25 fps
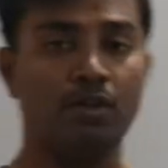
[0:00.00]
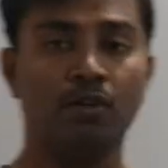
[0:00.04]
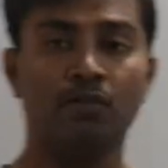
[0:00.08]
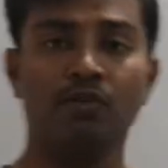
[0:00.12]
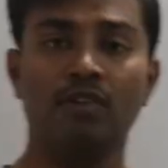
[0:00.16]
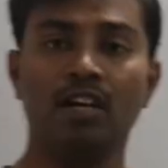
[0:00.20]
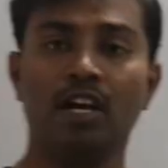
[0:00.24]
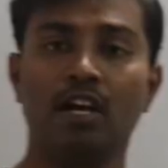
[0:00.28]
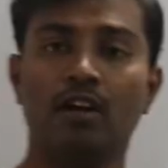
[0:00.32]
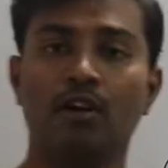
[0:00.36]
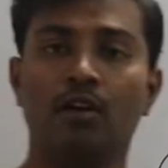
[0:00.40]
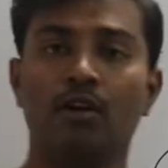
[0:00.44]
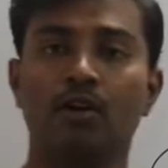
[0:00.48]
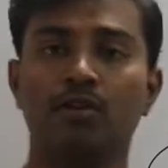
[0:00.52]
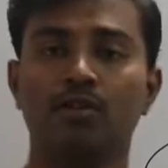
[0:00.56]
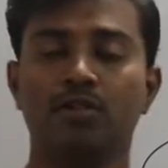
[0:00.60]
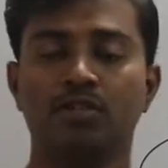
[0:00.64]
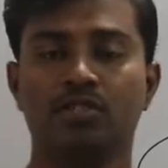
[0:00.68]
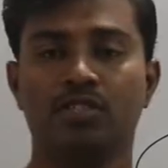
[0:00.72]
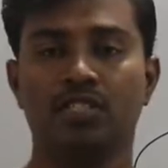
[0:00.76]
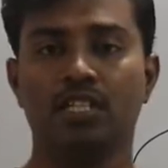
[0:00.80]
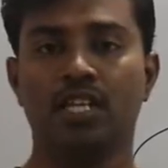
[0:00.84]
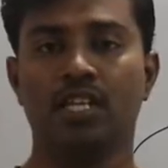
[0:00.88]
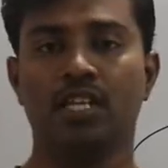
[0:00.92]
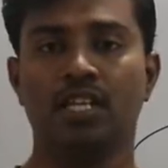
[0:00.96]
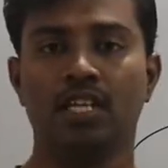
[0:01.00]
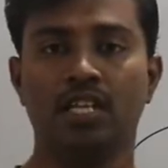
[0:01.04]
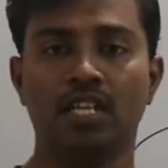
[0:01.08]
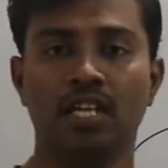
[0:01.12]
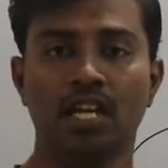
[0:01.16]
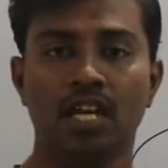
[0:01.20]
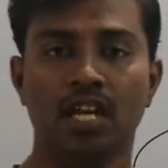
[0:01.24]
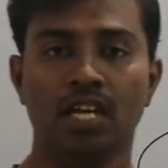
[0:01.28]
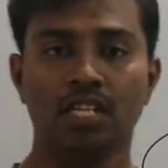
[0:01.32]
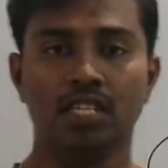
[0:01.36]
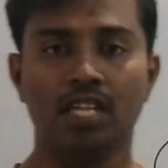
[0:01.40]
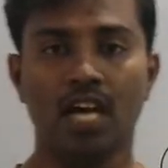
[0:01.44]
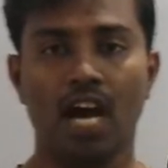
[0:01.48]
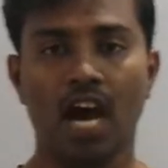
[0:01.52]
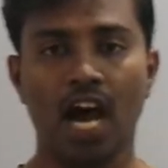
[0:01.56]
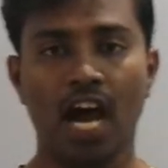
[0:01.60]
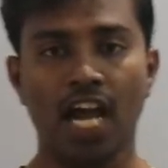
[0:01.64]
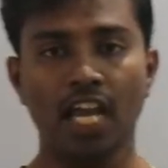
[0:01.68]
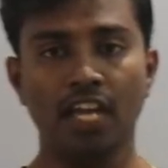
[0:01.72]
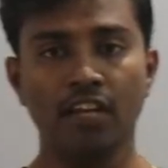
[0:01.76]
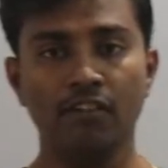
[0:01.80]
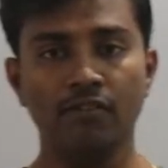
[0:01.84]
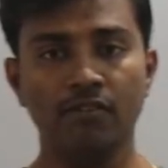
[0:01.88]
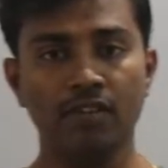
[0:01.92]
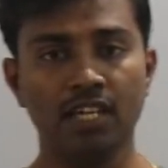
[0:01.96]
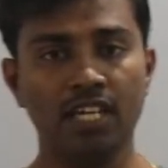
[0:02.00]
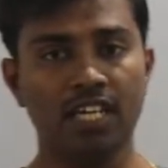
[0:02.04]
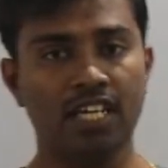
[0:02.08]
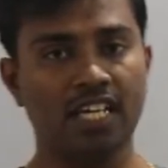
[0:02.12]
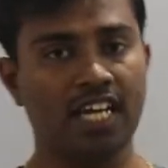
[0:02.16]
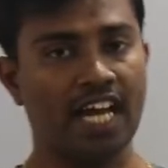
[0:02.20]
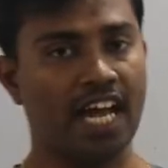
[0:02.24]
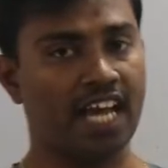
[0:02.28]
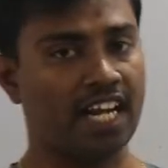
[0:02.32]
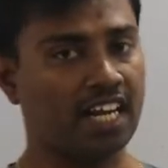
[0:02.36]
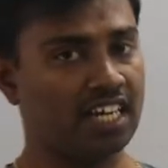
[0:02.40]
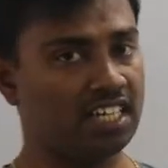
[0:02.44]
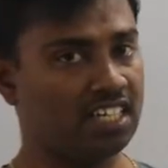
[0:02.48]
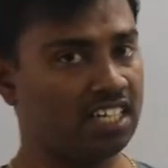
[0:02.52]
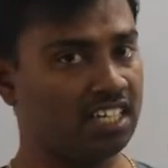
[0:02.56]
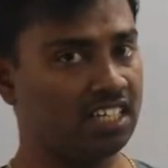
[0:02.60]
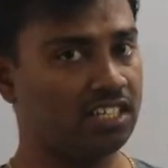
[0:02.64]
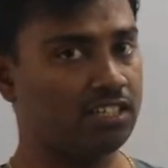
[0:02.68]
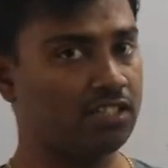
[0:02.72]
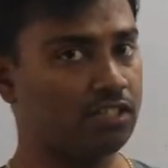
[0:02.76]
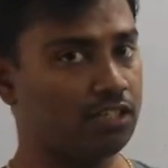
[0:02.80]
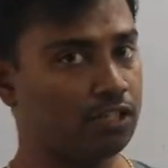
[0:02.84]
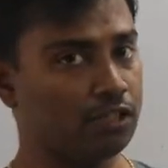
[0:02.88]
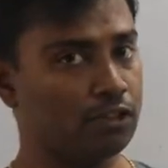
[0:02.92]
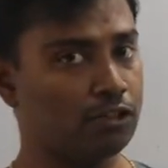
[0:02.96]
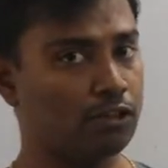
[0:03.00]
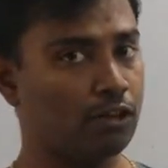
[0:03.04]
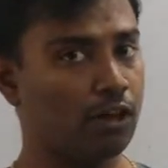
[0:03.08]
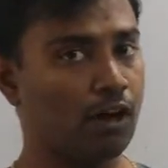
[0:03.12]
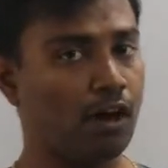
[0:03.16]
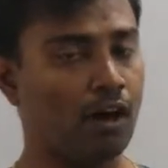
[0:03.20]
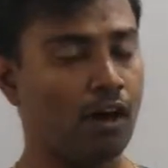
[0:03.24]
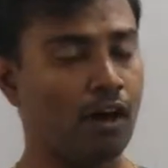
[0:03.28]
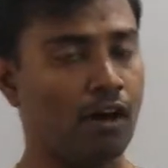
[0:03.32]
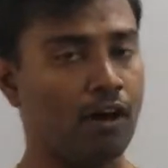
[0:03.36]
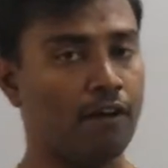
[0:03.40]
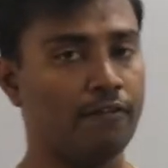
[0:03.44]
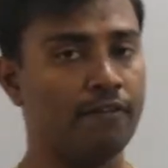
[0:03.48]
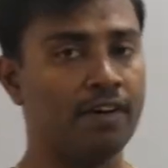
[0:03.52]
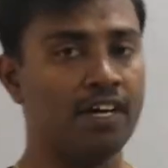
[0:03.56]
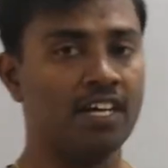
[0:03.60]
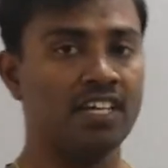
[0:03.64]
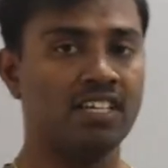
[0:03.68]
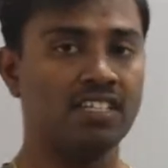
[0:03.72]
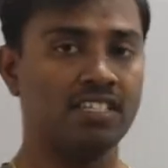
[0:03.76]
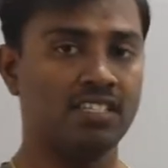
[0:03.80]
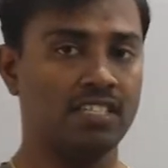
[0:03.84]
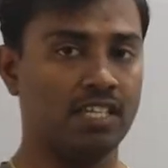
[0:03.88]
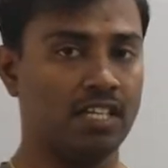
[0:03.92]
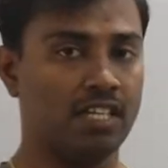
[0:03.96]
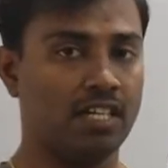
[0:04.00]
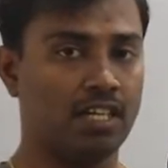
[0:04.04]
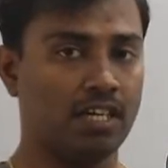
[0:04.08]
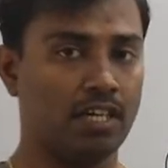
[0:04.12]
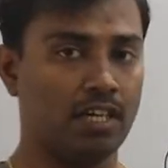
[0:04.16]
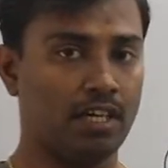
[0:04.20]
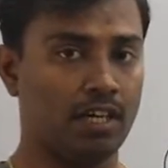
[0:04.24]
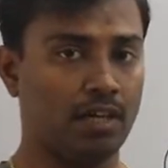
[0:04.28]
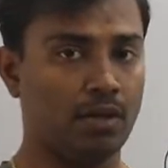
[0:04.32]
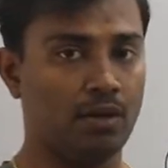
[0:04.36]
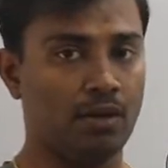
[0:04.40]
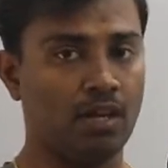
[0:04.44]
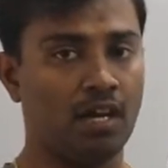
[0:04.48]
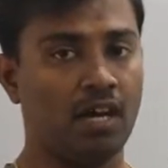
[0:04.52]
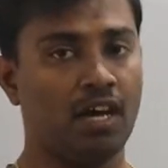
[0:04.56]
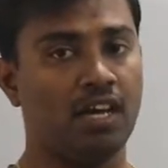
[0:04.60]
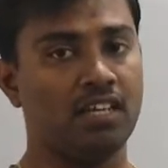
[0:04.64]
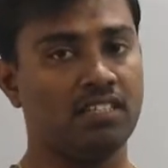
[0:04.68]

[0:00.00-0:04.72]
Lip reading: Now we are going to study the IV characteristics of Zener diode.